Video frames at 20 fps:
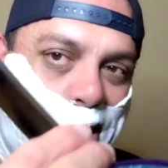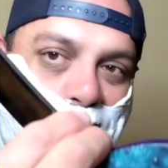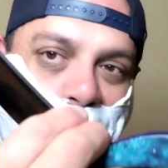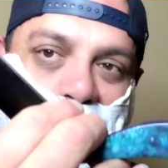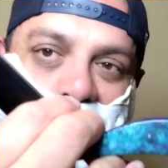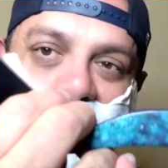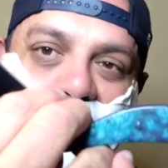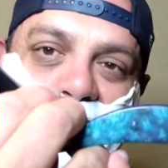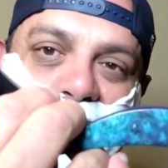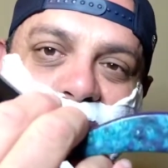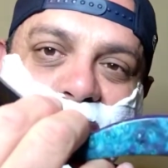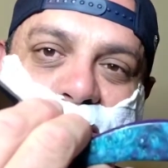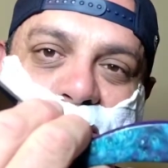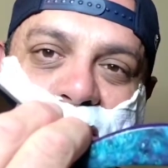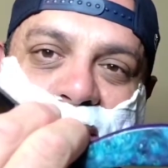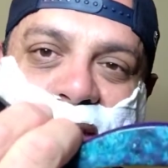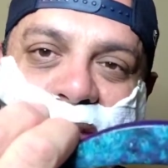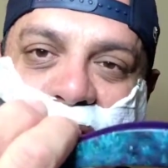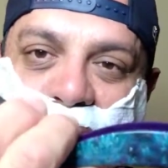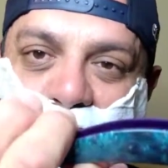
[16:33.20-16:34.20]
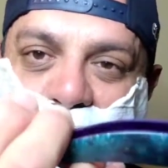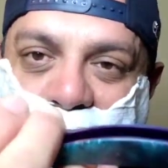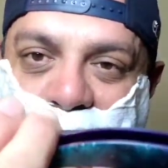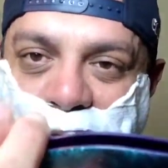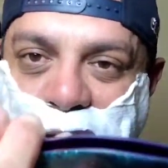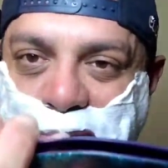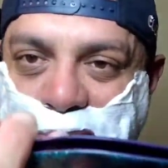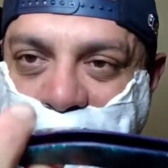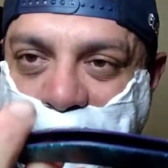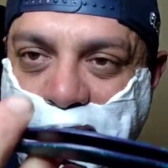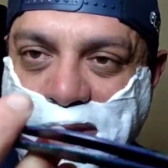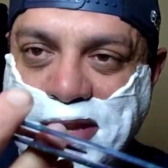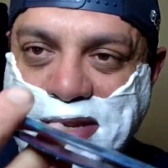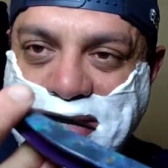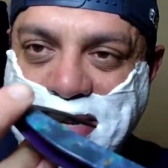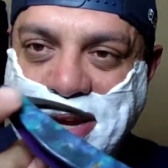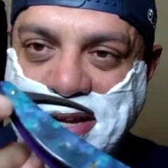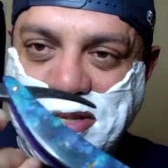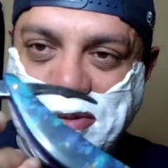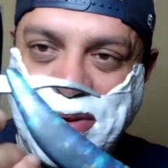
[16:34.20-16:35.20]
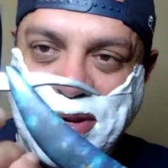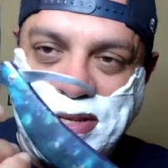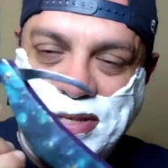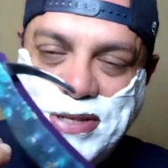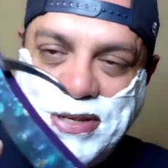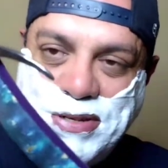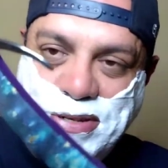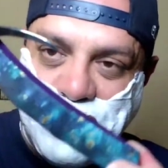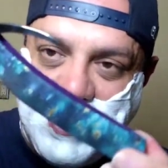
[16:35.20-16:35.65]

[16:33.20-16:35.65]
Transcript: All right, using my KYM Designs razor.